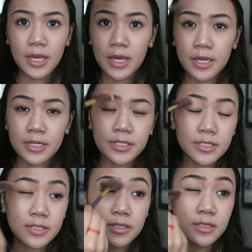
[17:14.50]

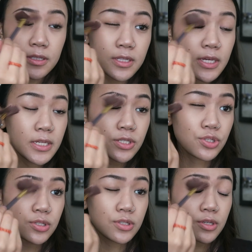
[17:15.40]
And
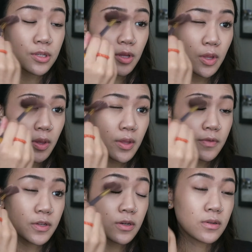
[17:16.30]
this,
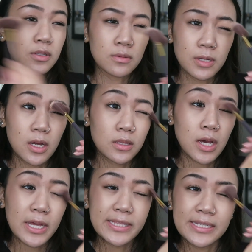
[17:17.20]
you go a little bit on the
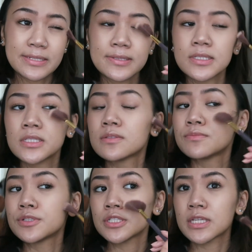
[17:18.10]
eyelids,
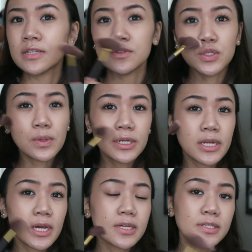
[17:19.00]
just gives you a
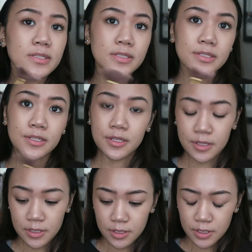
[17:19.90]
nice
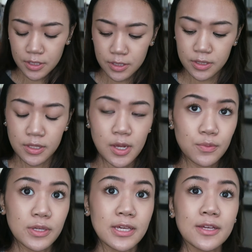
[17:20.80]

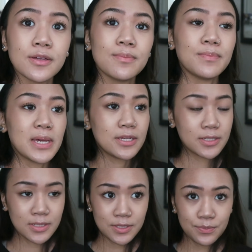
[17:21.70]
glowy
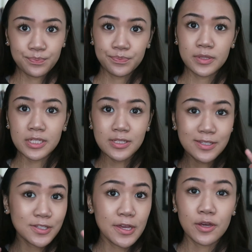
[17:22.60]
face. This
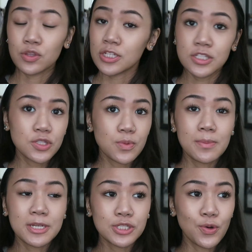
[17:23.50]
is
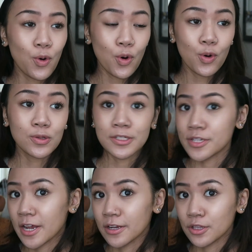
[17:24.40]
what makes the whole
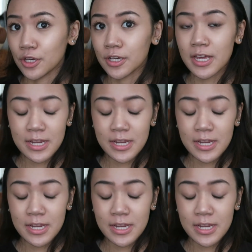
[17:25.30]
entire look.